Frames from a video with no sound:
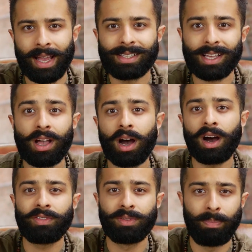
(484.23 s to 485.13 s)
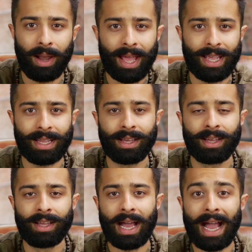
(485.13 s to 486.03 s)
It's a curved blade.
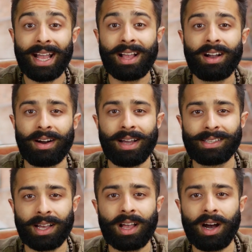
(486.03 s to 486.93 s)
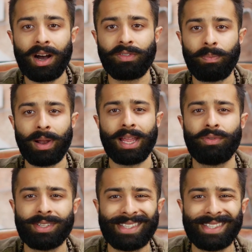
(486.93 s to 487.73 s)
Anger is a curved blade.